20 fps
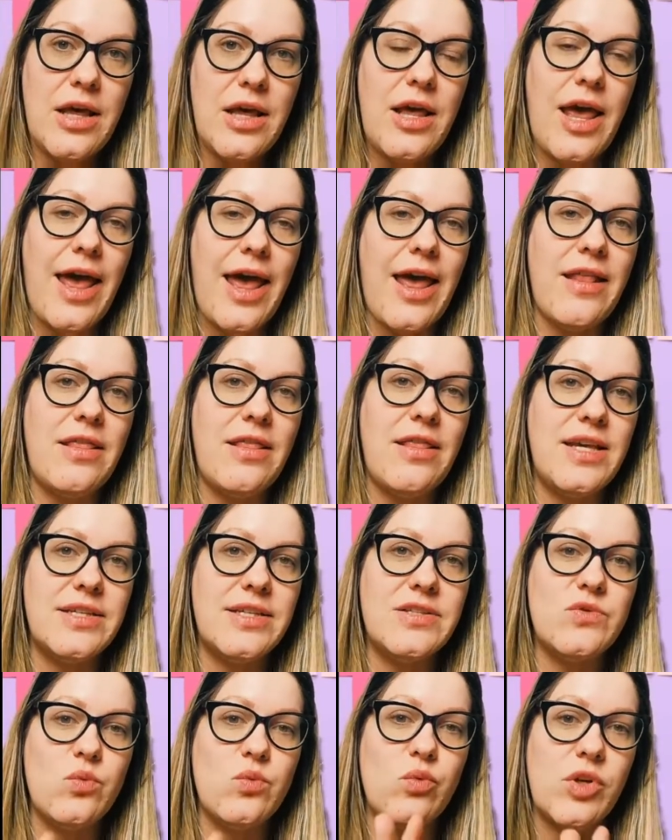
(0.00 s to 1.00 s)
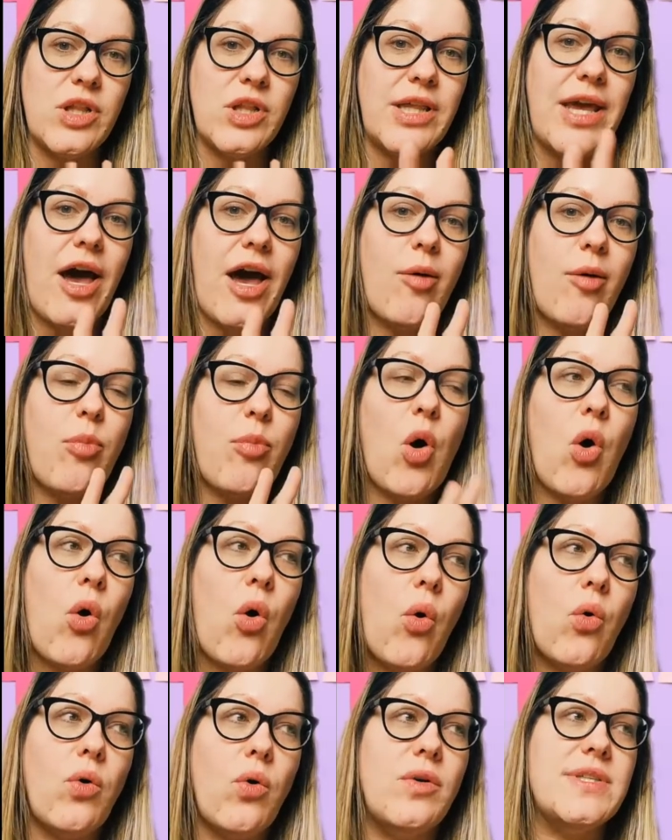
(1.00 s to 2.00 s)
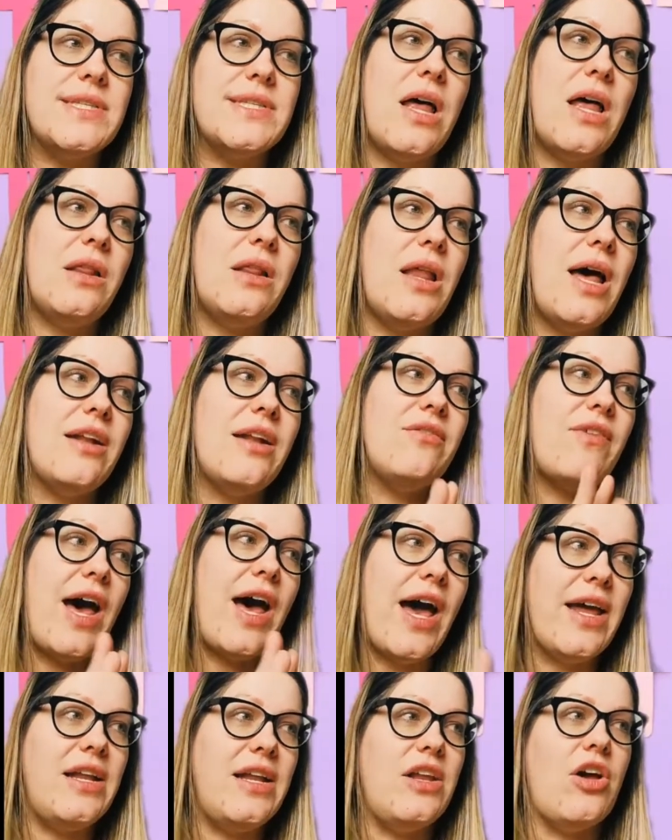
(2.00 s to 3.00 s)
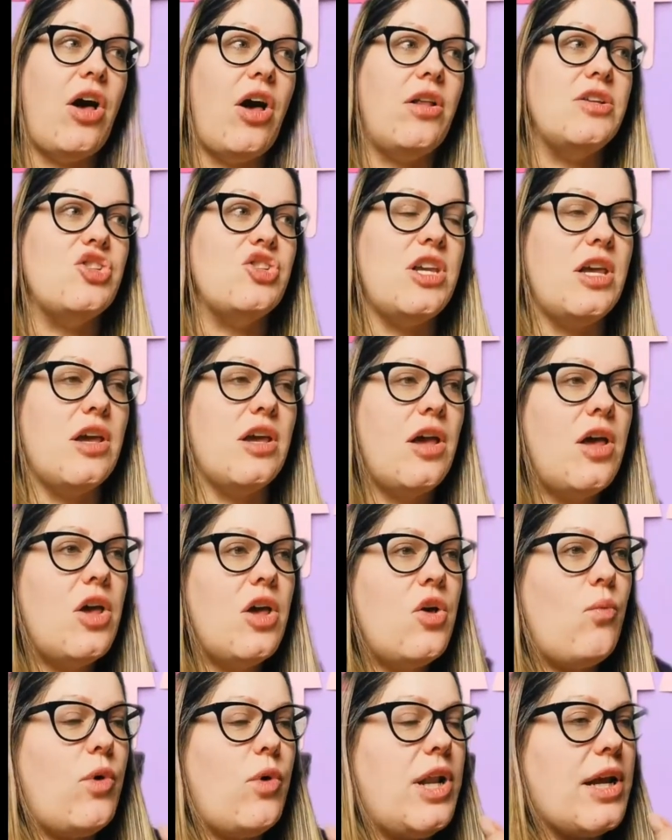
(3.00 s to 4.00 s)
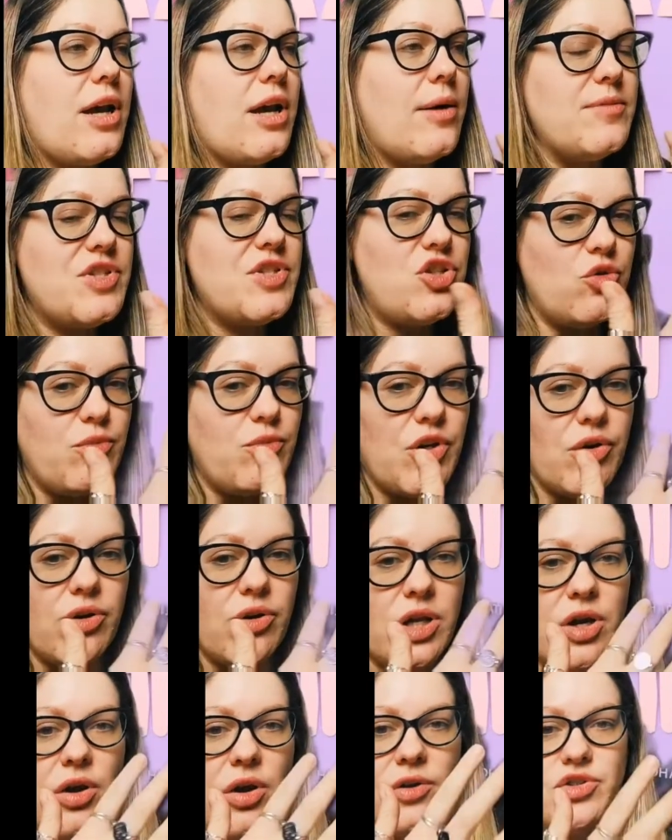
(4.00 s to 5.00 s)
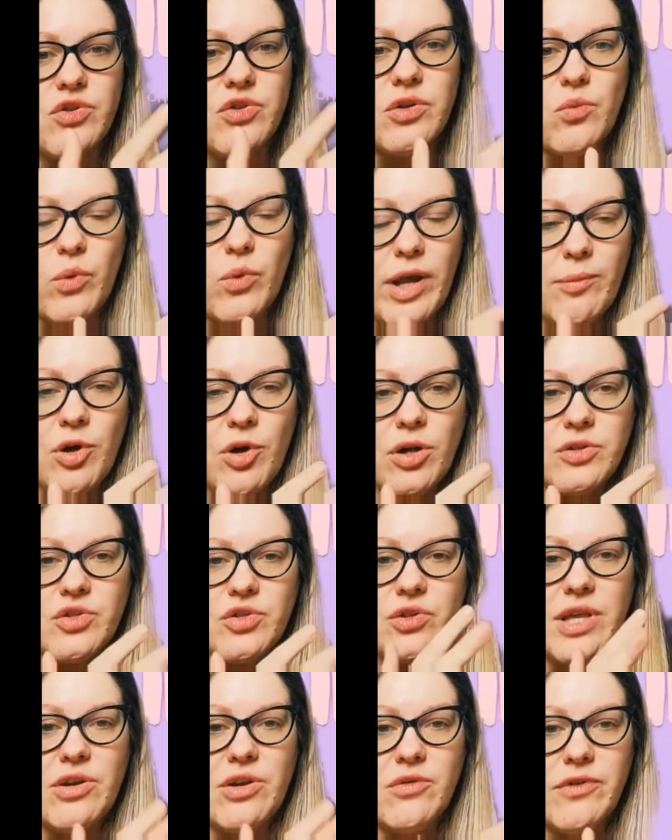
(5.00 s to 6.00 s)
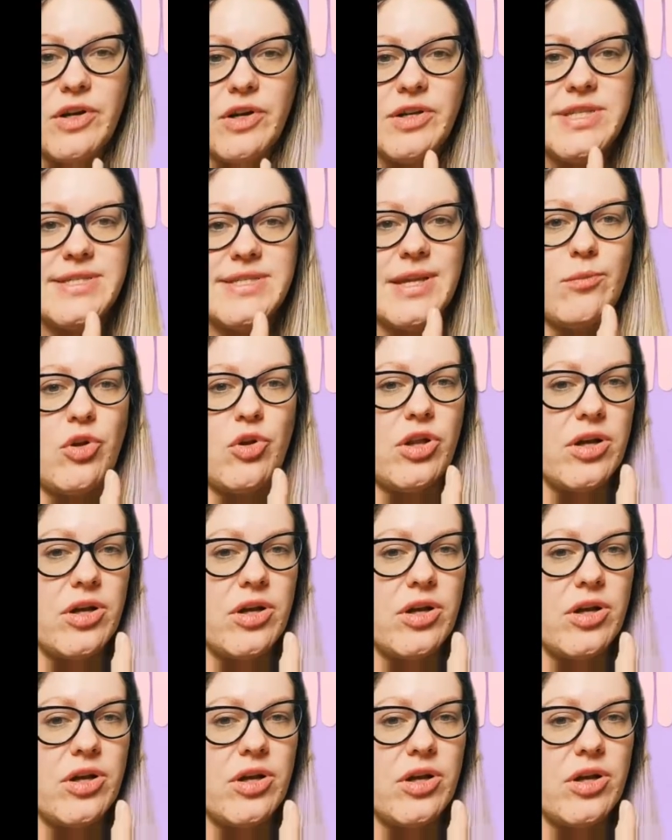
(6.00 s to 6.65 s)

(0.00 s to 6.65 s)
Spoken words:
And this really upholds a lot of ideology when it comes to purity culture and rape culture that are very similar.